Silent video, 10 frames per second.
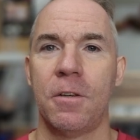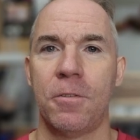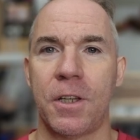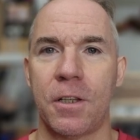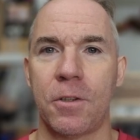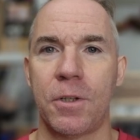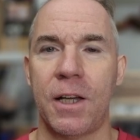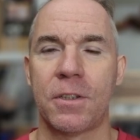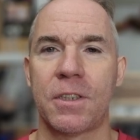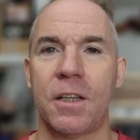if you can do it
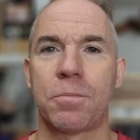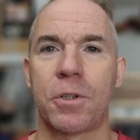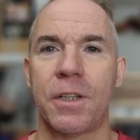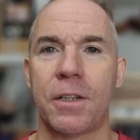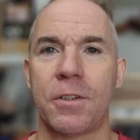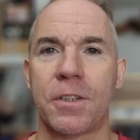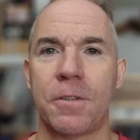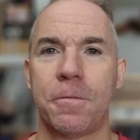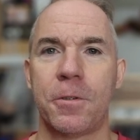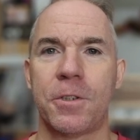outside, protect
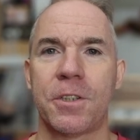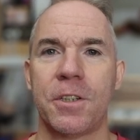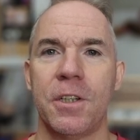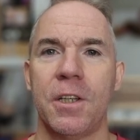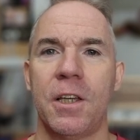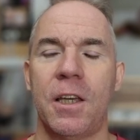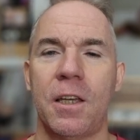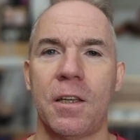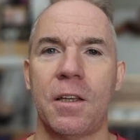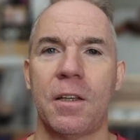yourself first,
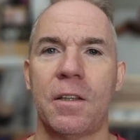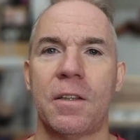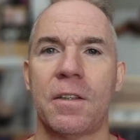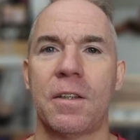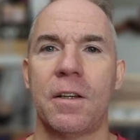and